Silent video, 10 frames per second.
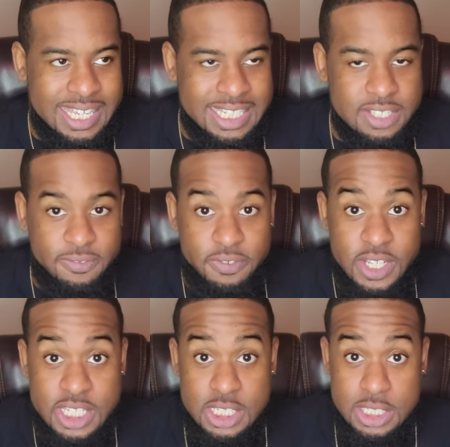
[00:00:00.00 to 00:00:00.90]

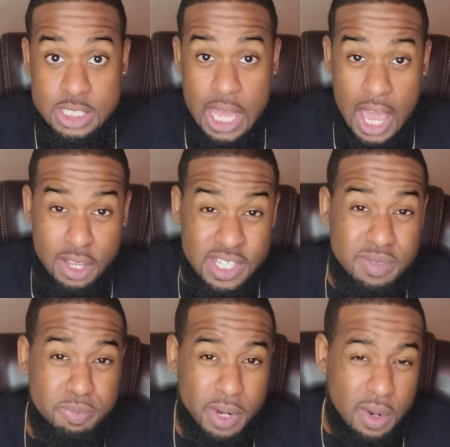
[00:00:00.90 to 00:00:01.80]
insufficient style,
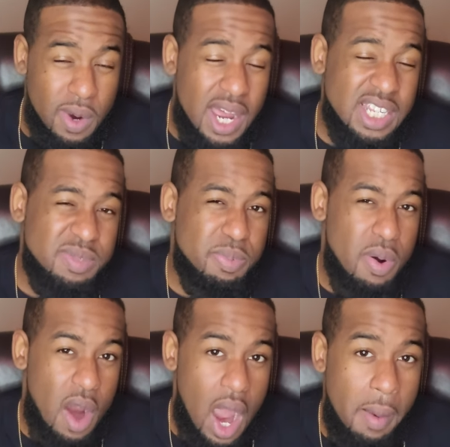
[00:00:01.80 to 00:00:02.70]
this karate is
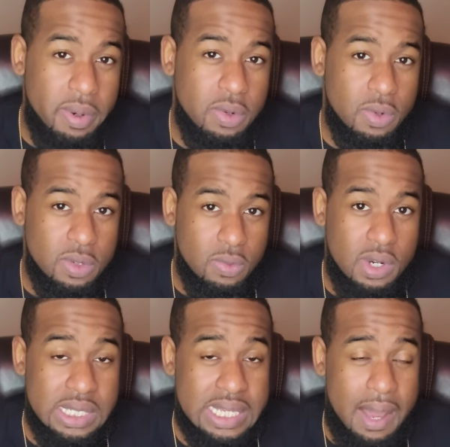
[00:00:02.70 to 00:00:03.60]
probably one of the
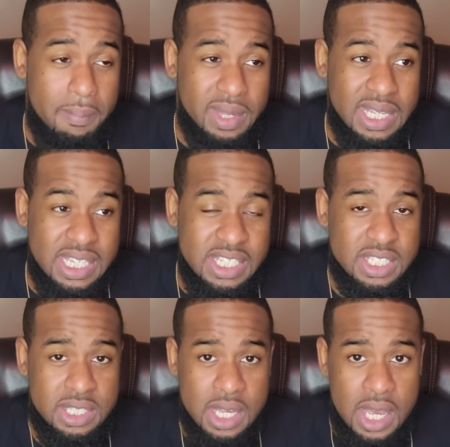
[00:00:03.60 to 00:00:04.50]
ones that I'm
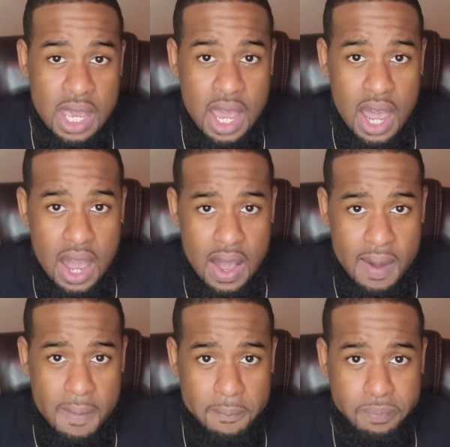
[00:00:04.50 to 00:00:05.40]
least
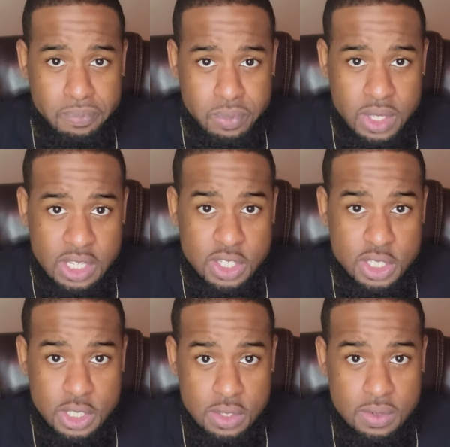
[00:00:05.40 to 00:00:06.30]

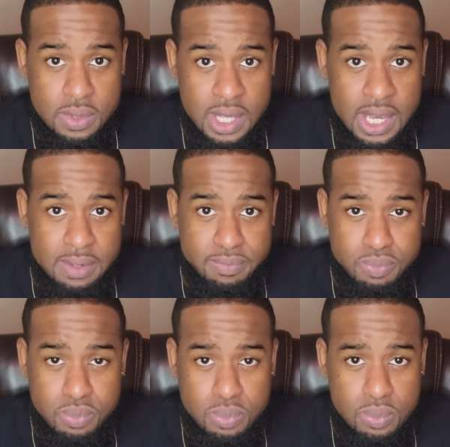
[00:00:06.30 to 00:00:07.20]
skilled at,
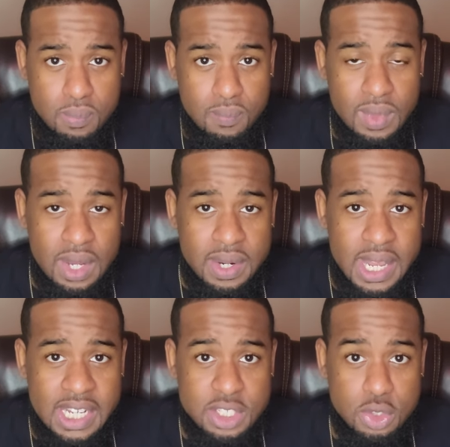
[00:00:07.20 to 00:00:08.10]

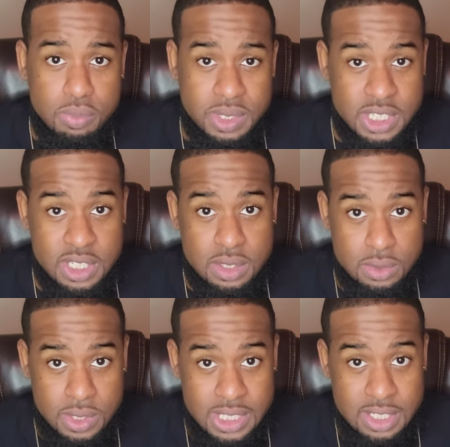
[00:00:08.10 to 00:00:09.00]
next to Brazilian
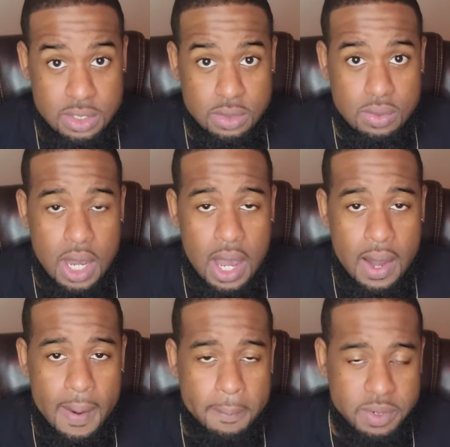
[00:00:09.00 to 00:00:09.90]
Jiu-Jitsu.
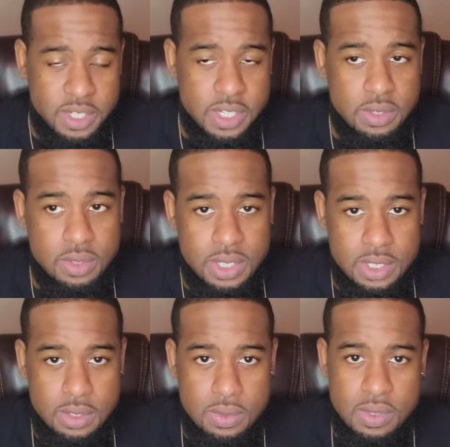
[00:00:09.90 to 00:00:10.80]
Brazilian
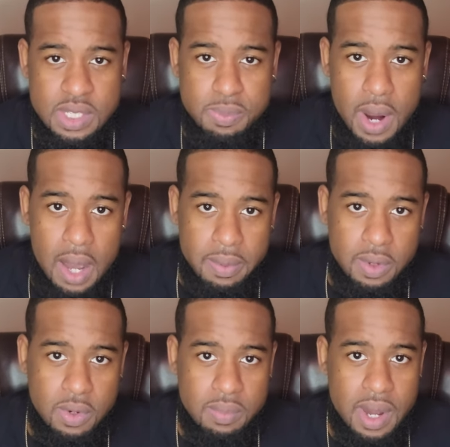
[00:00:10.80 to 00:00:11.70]
Jiu-Jitsu is probably
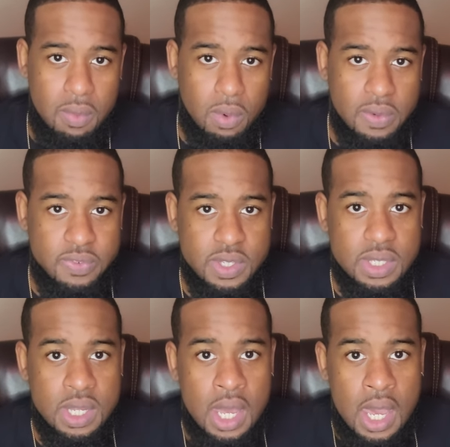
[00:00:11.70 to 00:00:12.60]
one of my
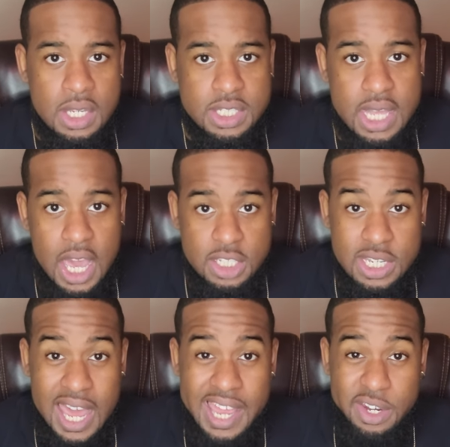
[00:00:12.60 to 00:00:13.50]
roughest styles
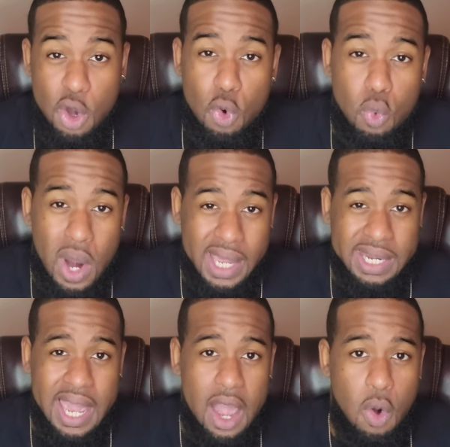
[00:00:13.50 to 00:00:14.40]
that I know right
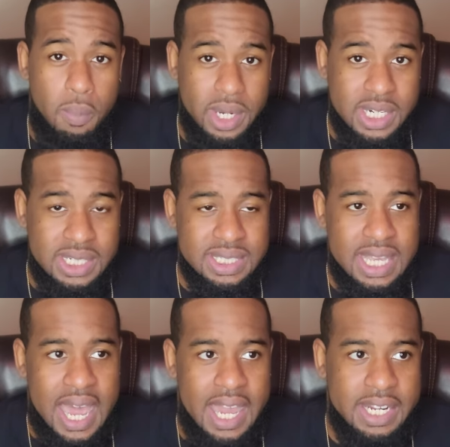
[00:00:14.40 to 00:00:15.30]
now, because
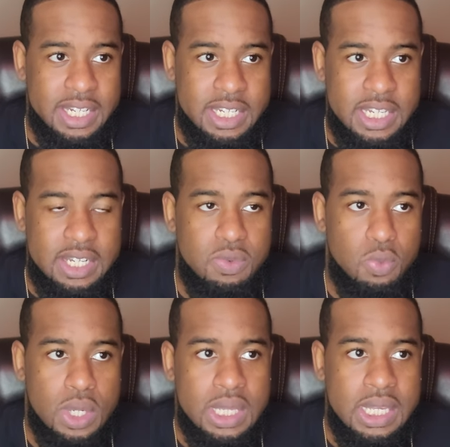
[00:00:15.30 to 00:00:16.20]
I didn't
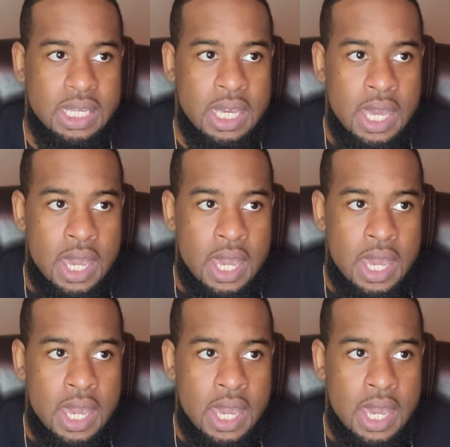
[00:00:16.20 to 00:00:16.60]
really